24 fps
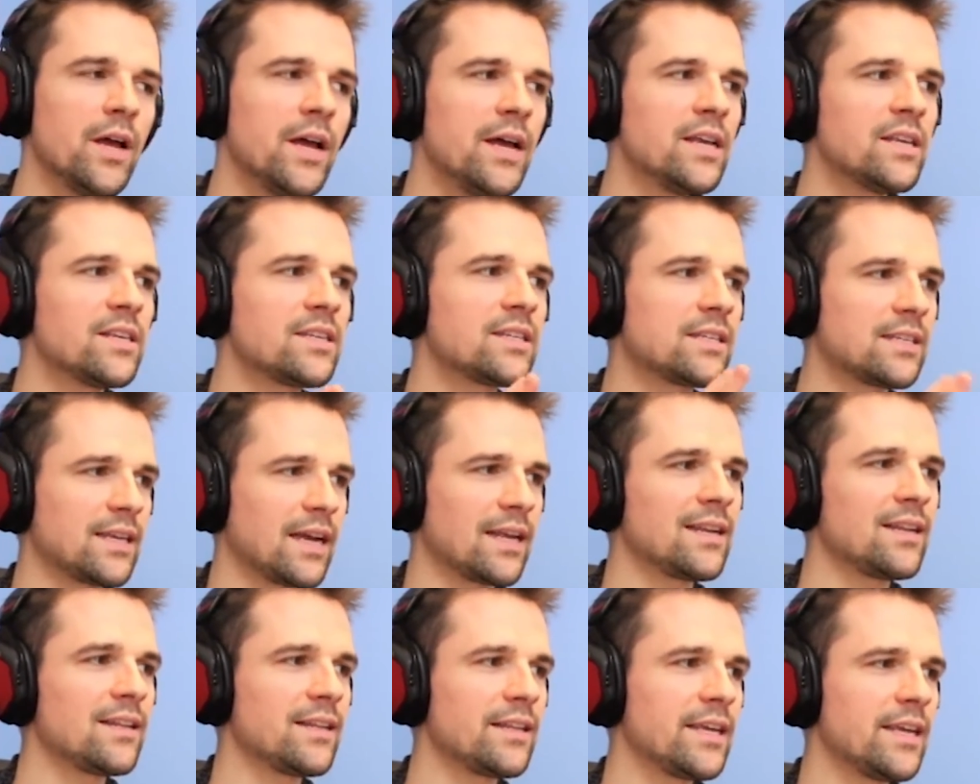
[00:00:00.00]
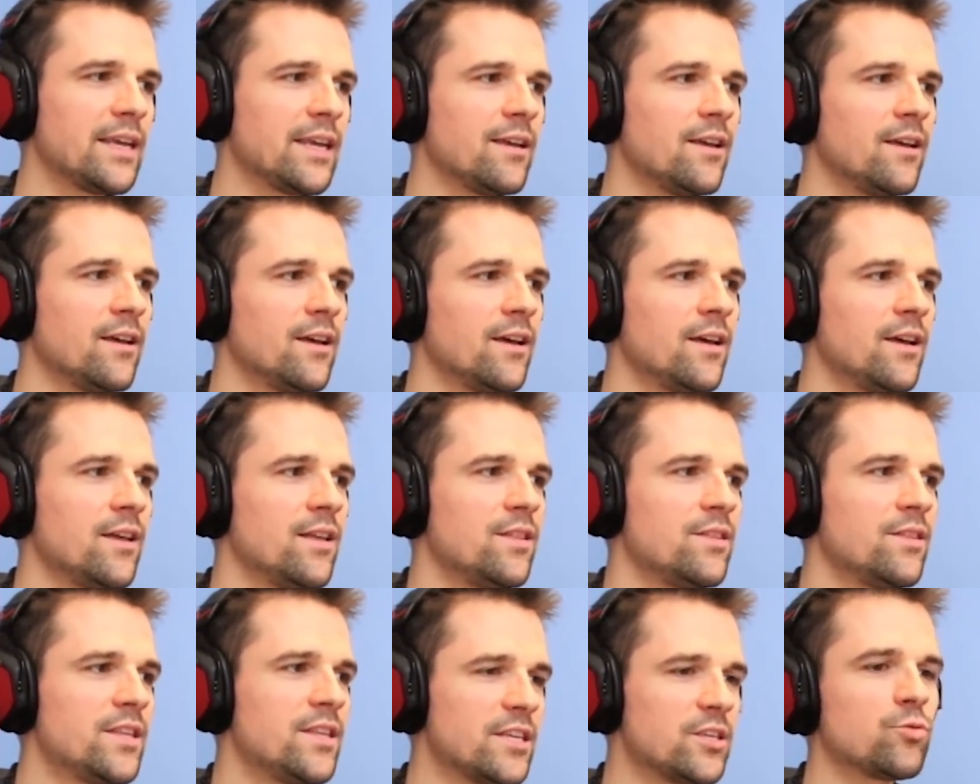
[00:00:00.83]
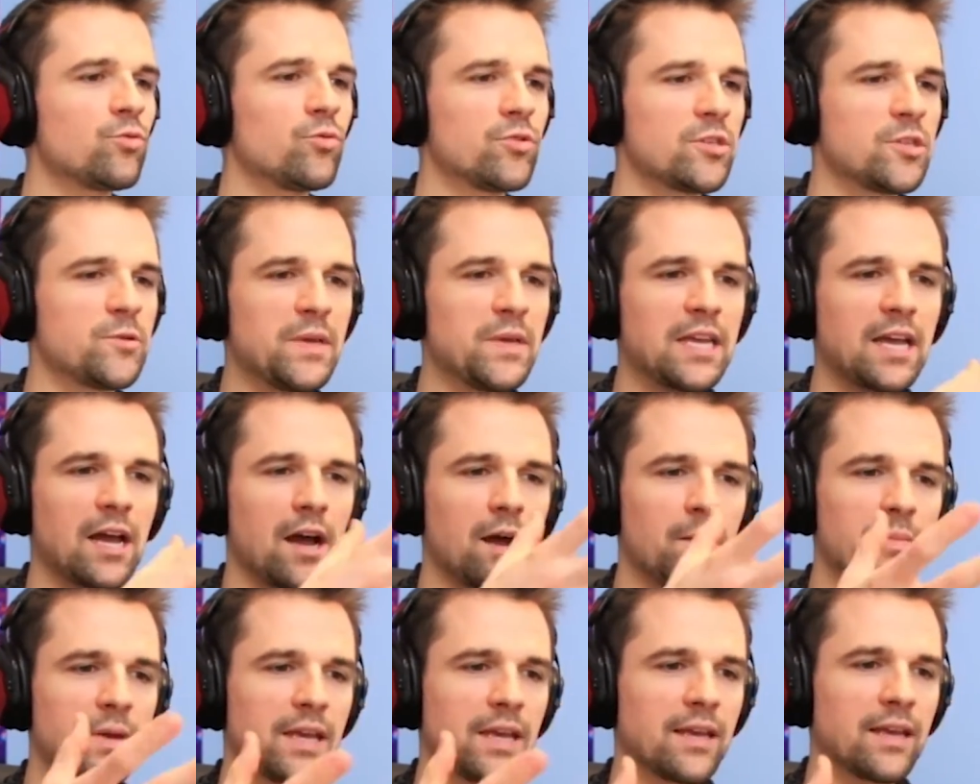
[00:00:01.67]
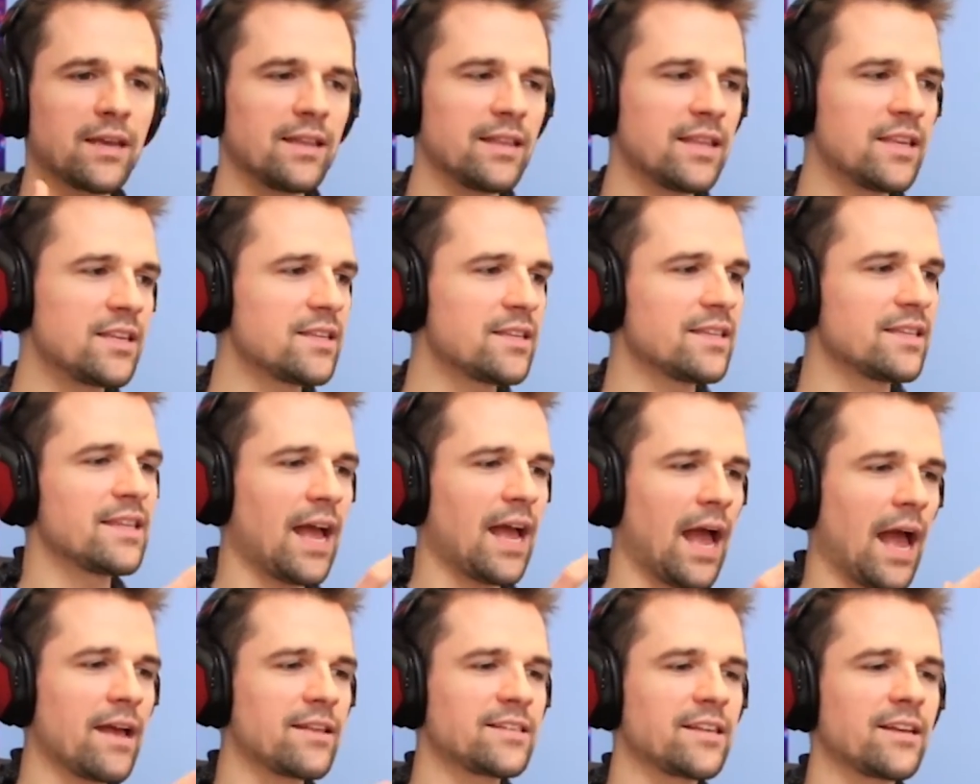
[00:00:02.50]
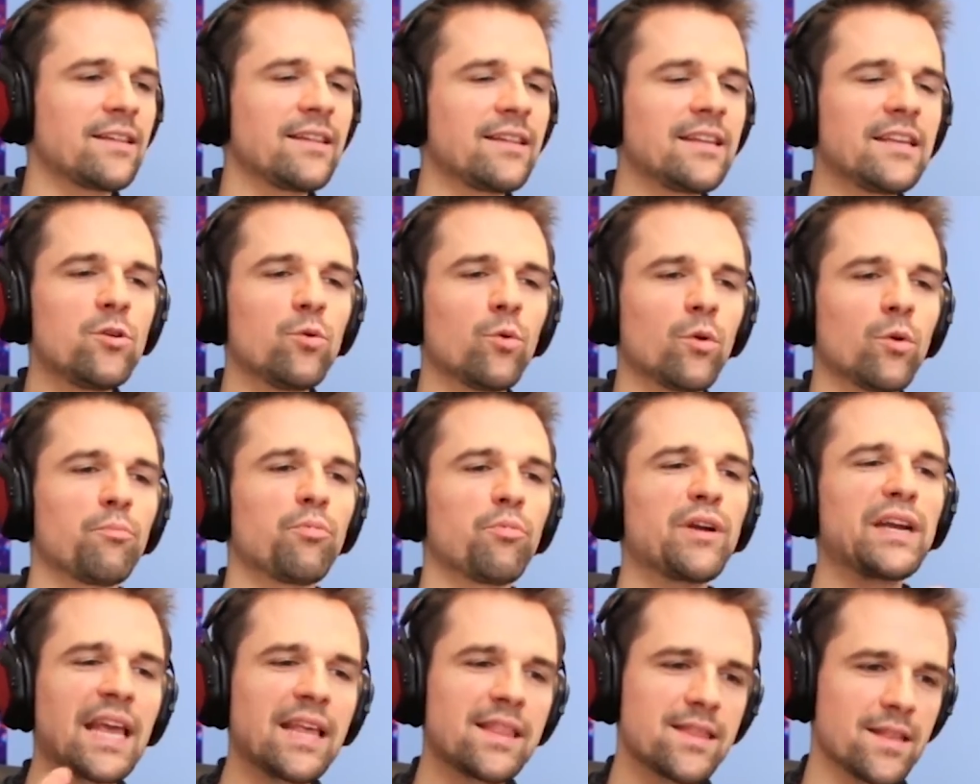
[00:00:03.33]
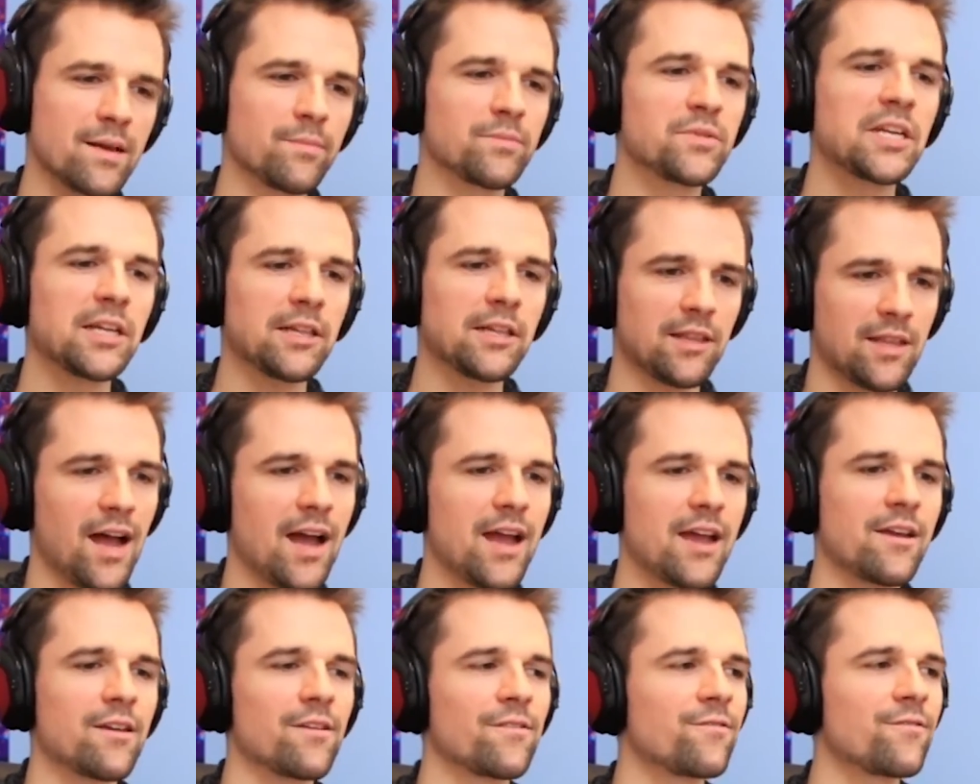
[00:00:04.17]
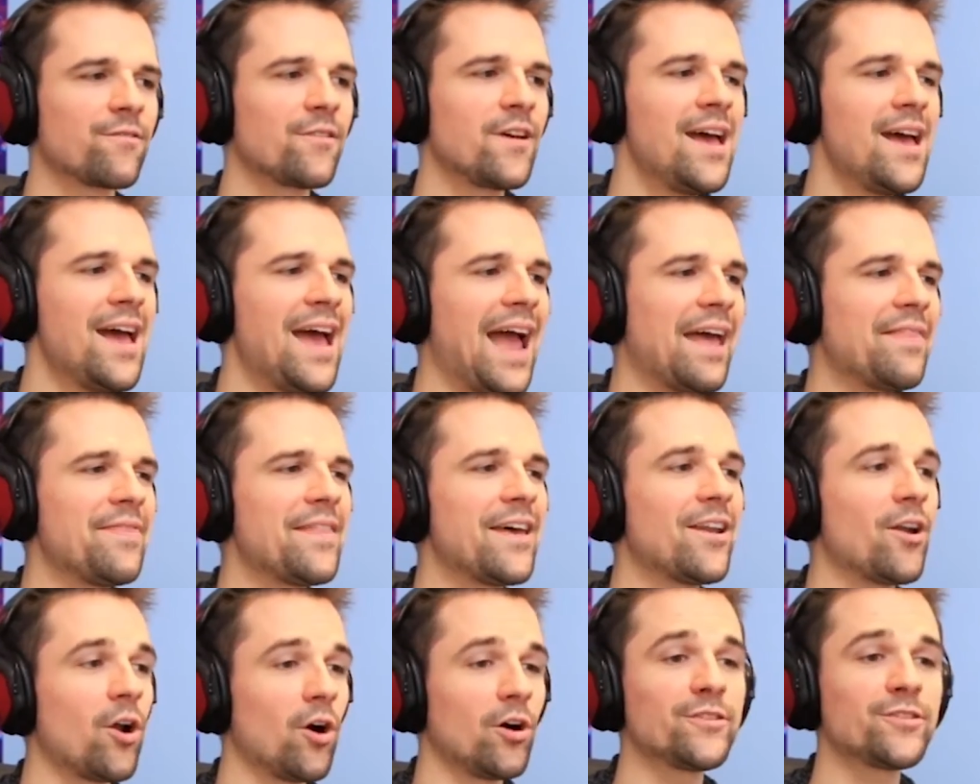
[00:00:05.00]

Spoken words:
suddenly this was becoming this suddenly you were bringing them to life, and then also